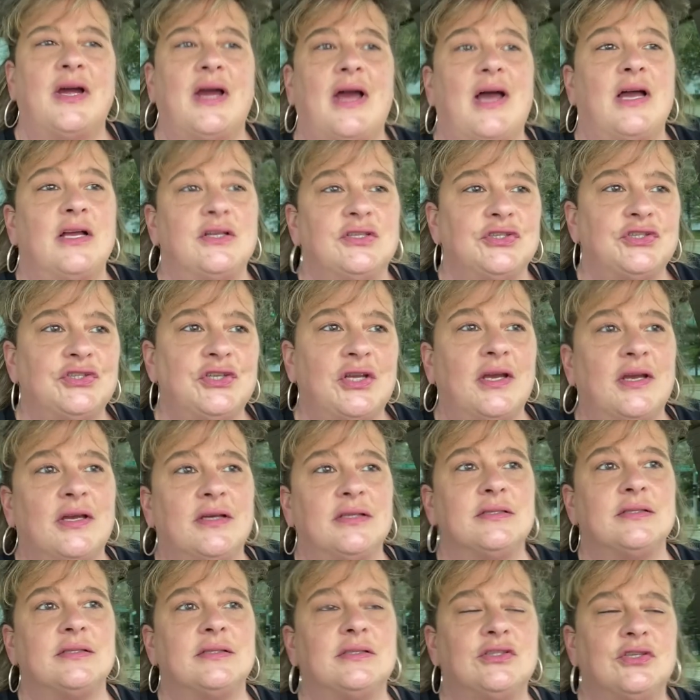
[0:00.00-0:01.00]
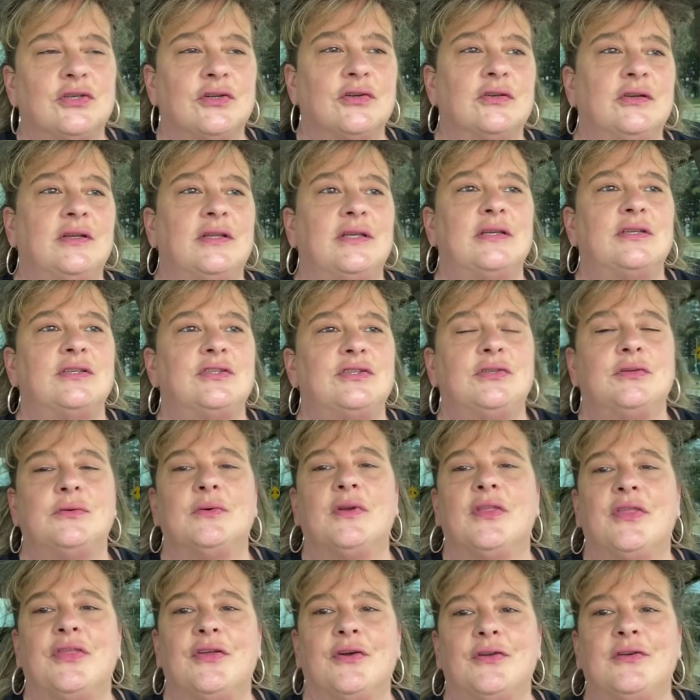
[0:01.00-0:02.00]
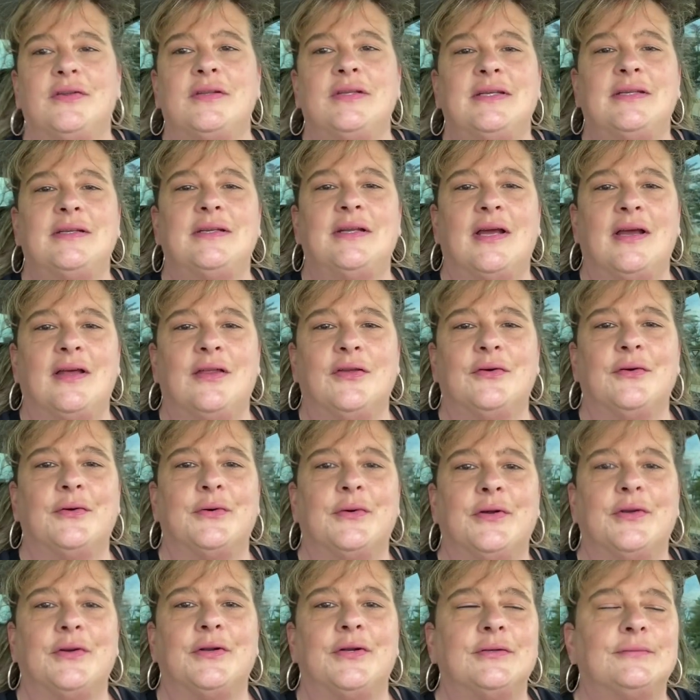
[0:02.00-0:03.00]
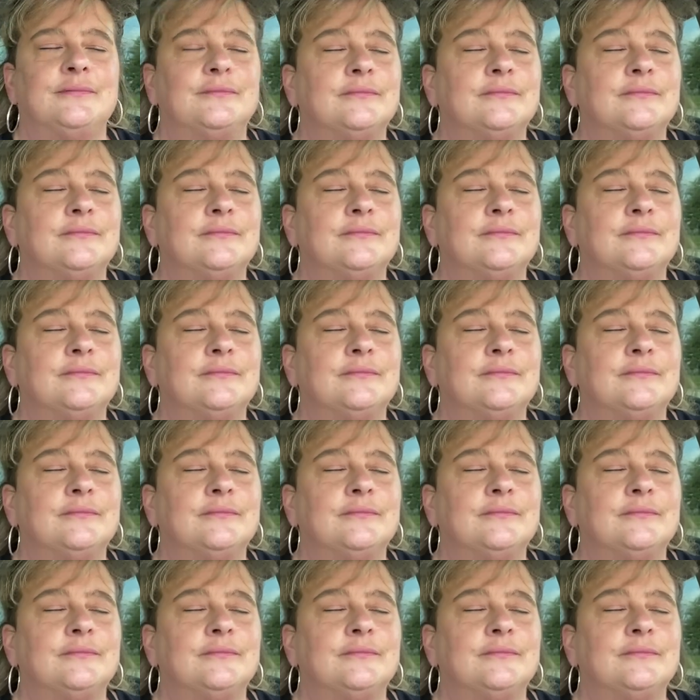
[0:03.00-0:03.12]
hot shots turned into a $13 order.